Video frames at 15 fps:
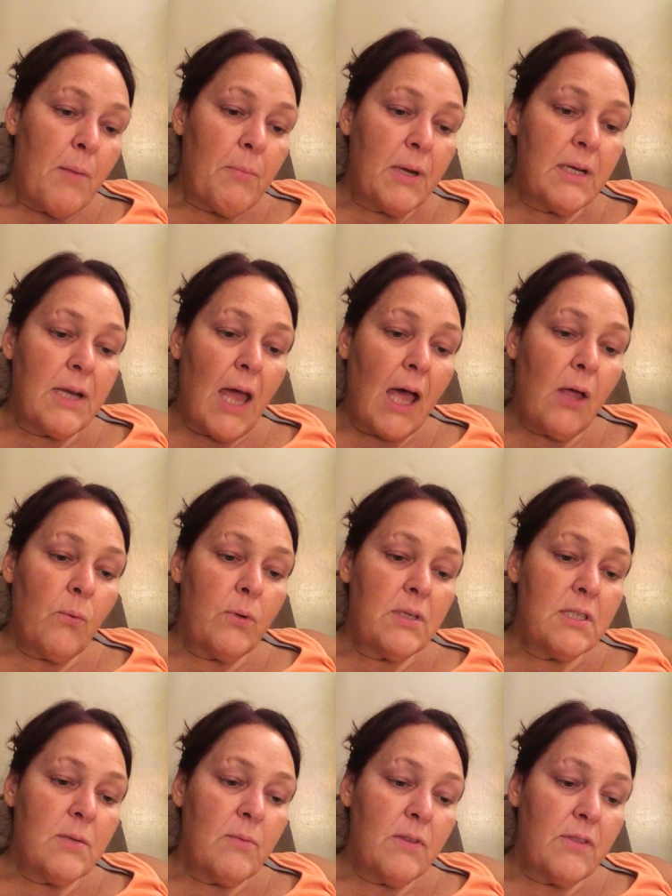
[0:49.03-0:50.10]
But now when
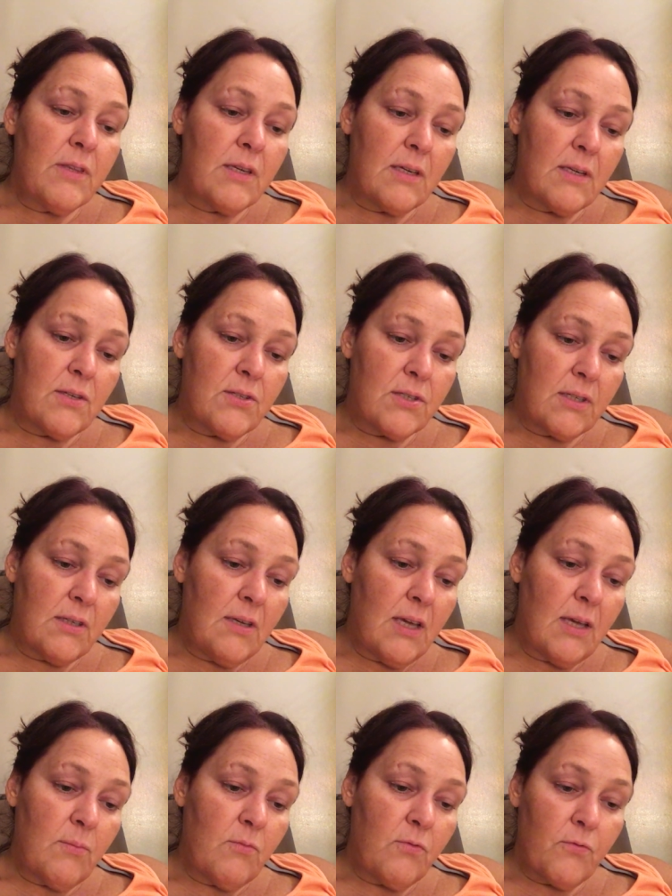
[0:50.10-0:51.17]
Timotheus
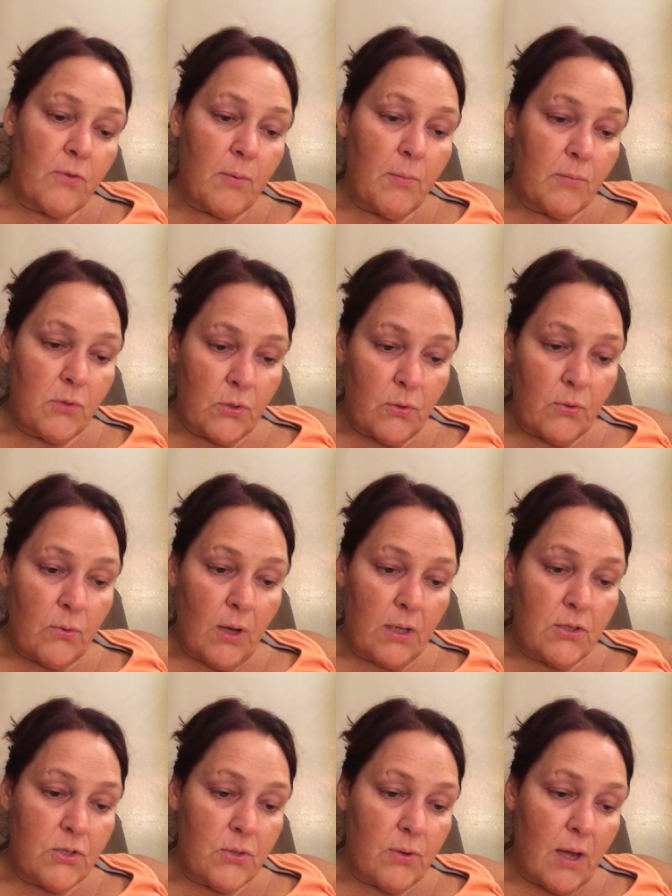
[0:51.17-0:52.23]
came from you
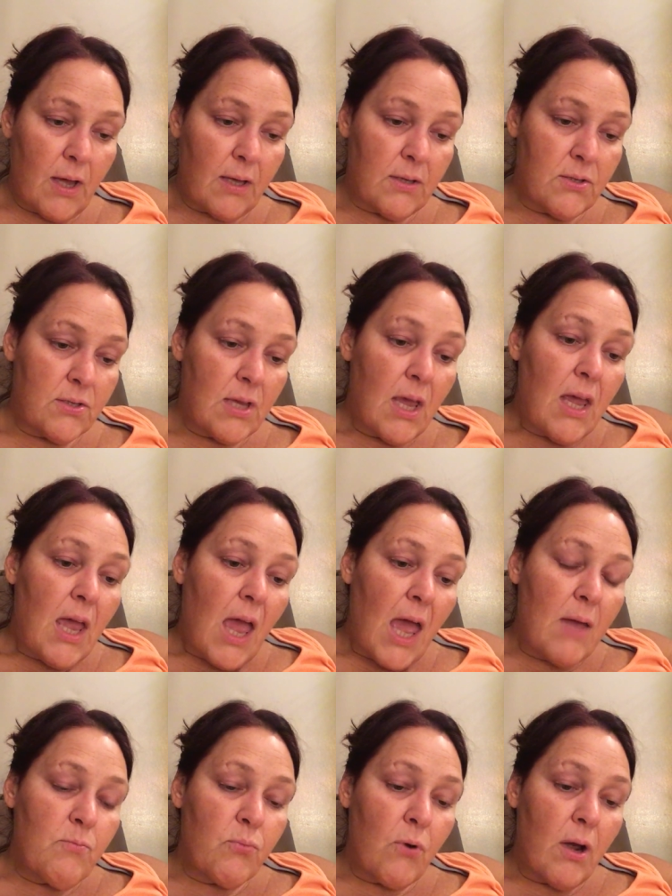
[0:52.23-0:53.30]
unto us,
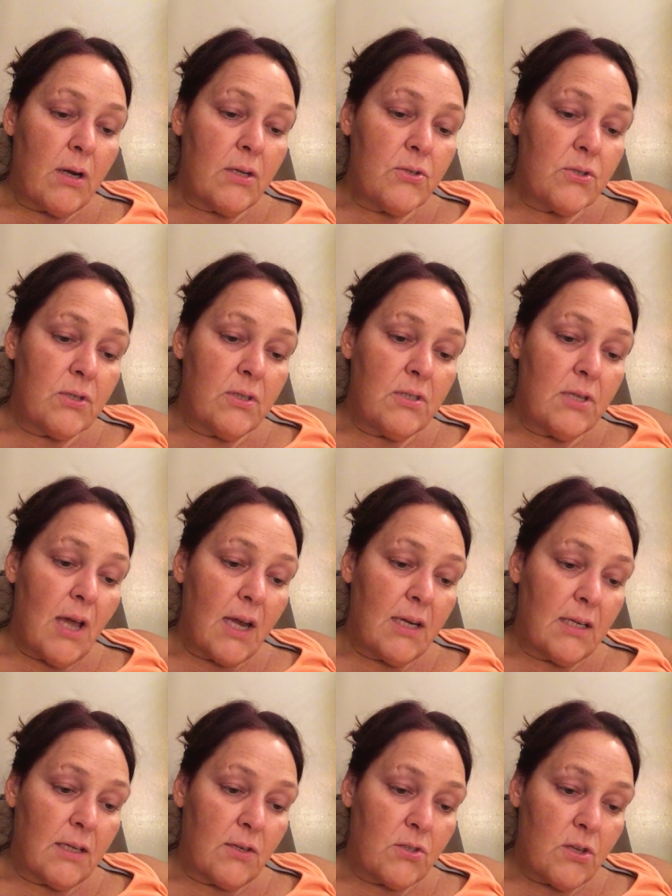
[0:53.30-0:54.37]
and brought us good
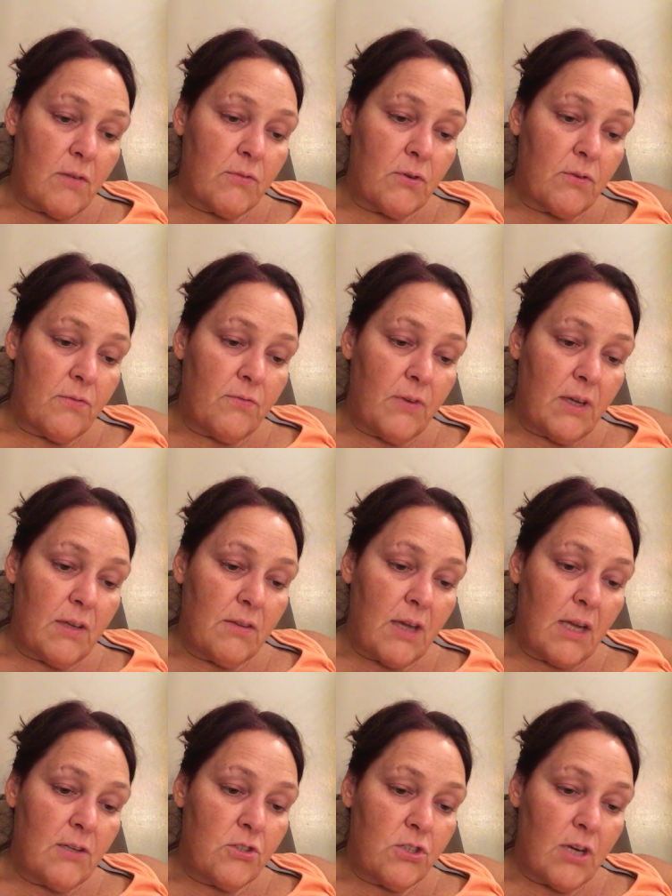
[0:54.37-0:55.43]
tidings of your faith
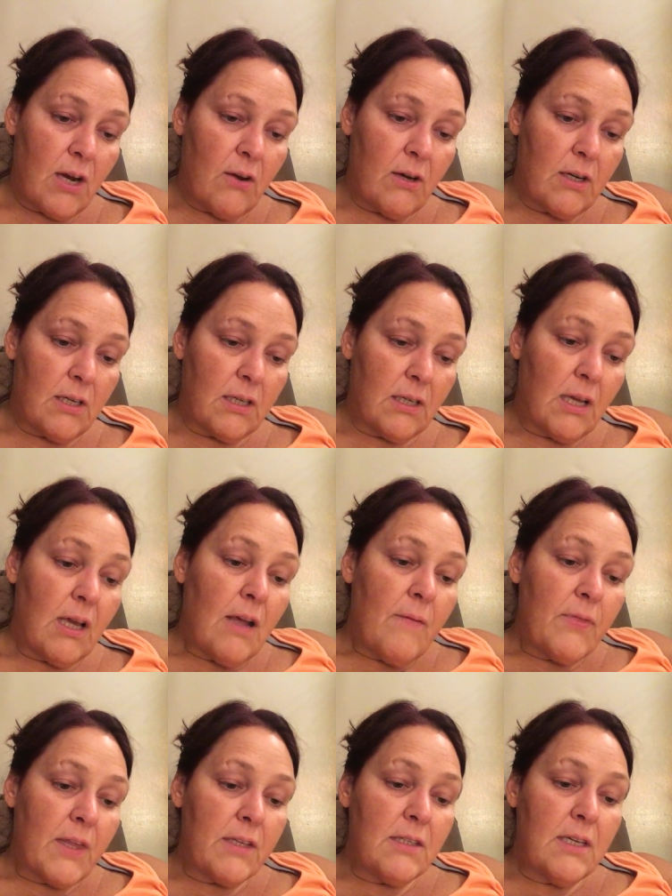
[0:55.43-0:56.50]
and charity,
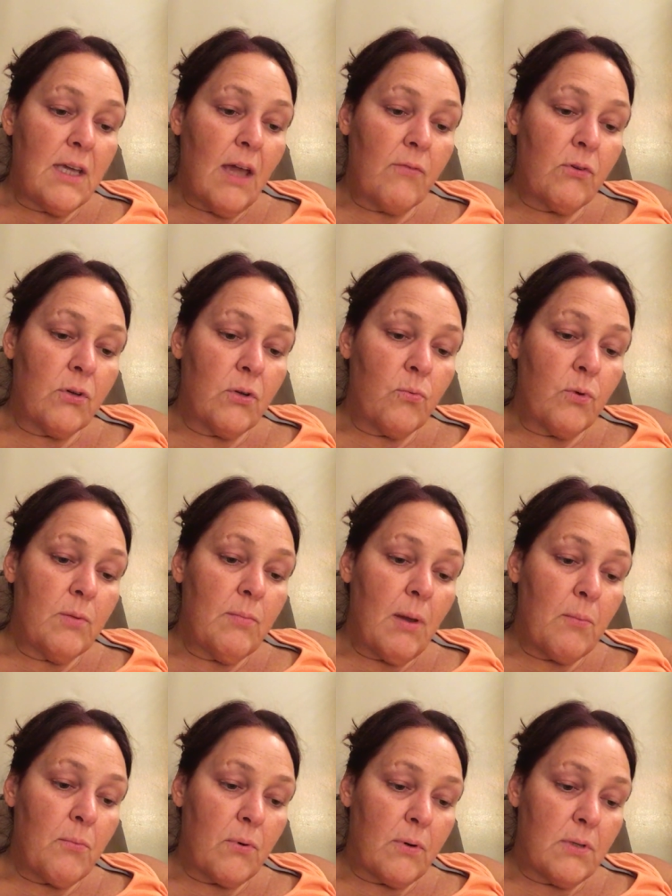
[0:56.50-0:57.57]
that ye have good
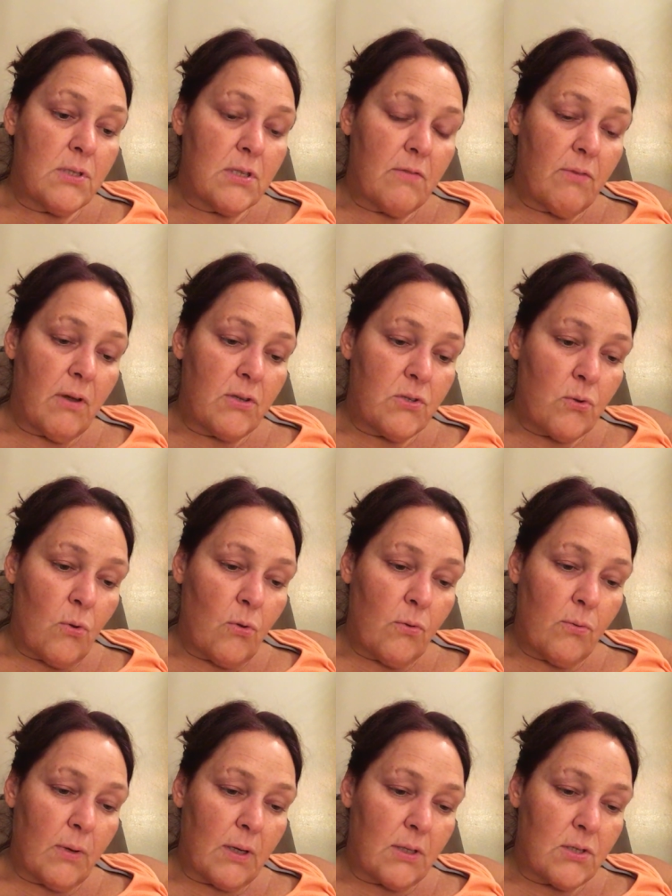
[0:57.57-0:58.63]
remembrance of us
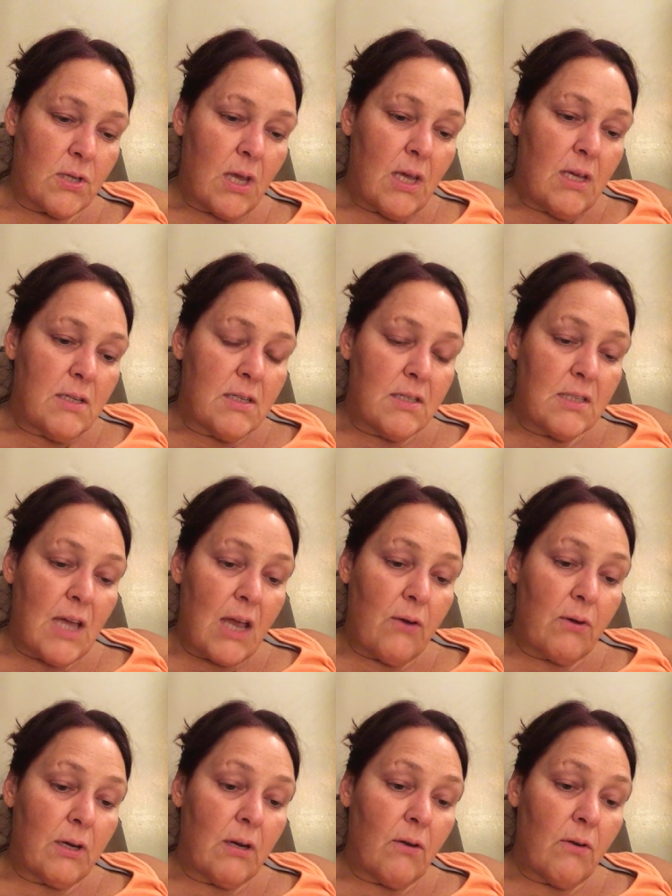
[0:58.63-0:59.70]
always,
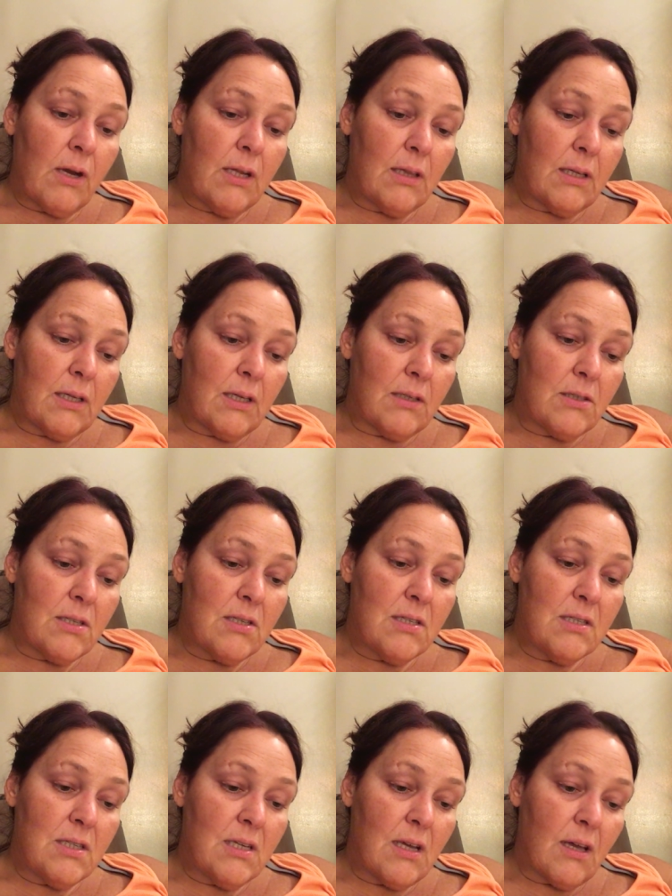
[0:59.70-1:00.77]
desiring greatly to
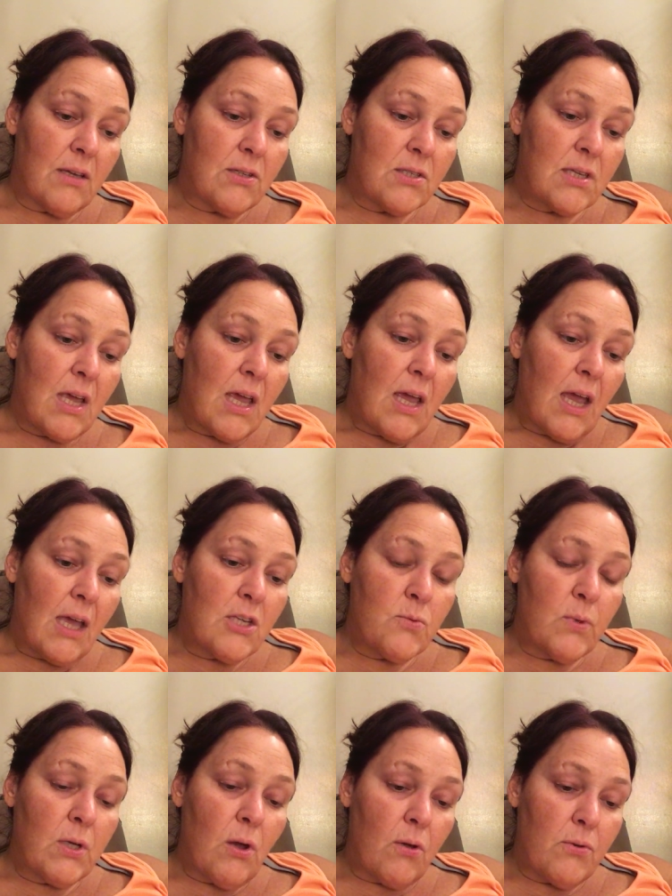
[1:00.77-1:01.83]
see us, as
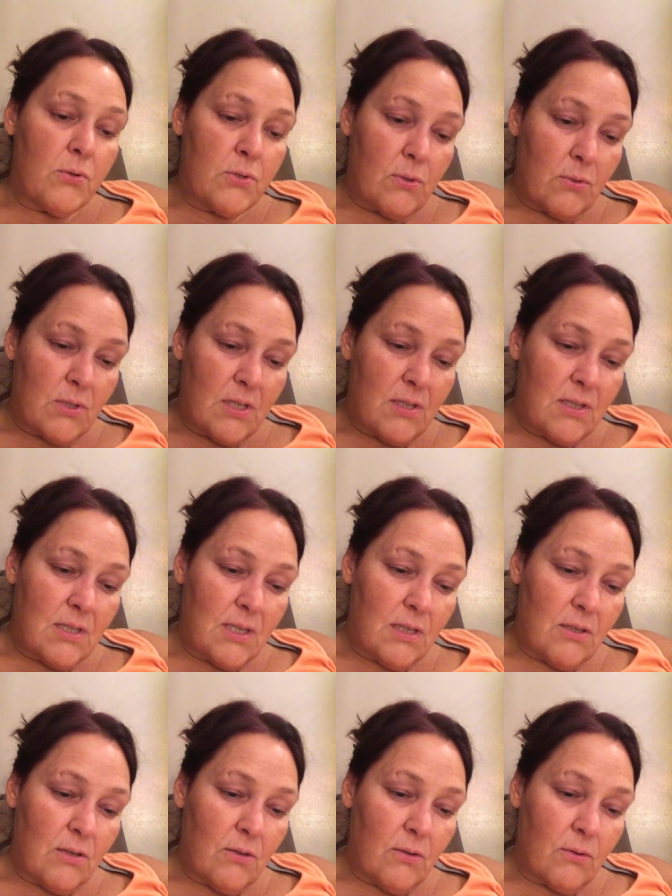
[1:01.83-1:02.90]
we also to see
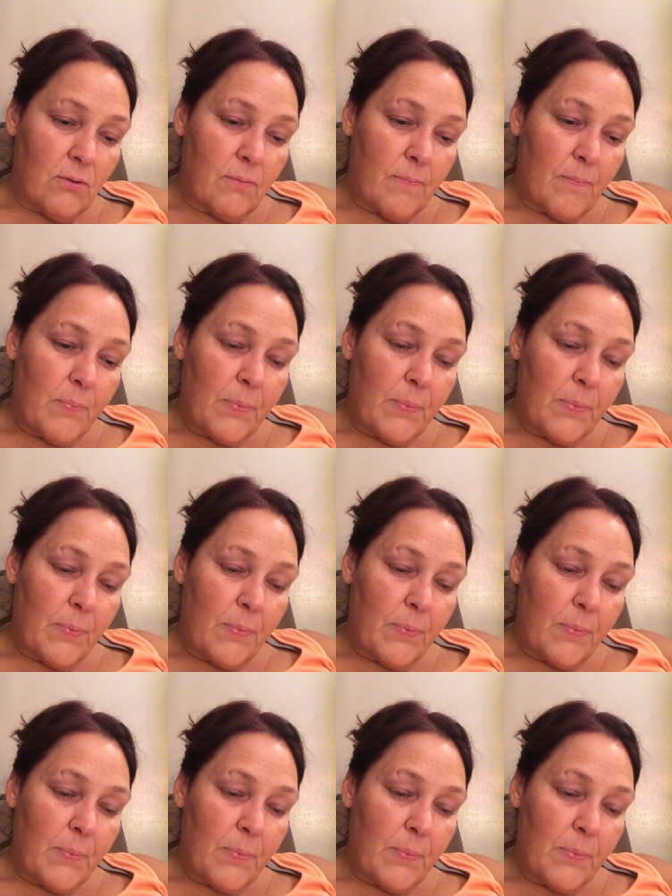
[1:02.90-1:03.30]
you.